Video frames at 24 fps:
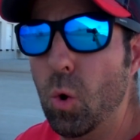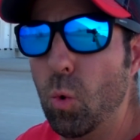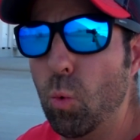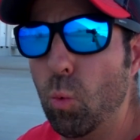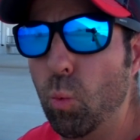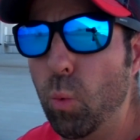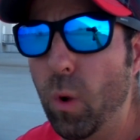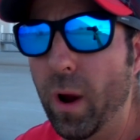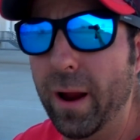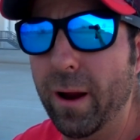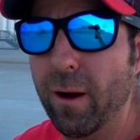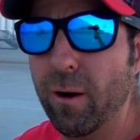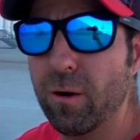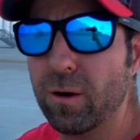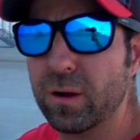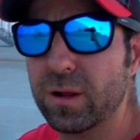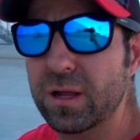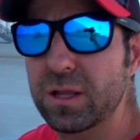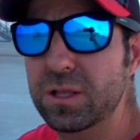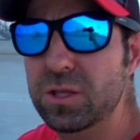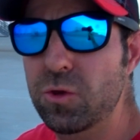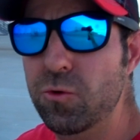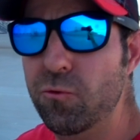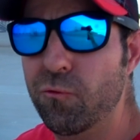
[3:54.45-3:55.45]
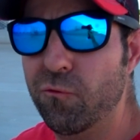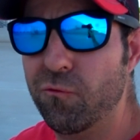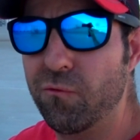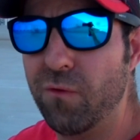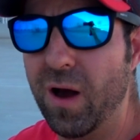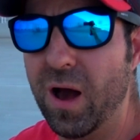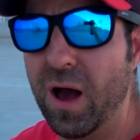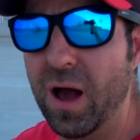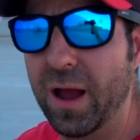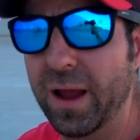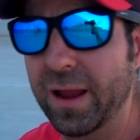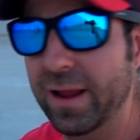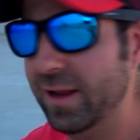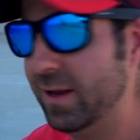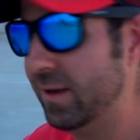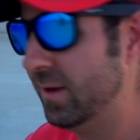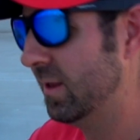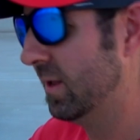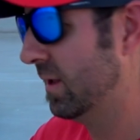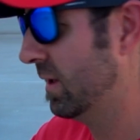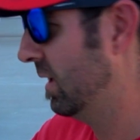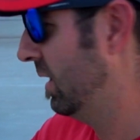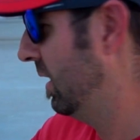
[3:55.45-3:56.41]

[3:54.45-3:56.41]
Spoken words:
Where can you find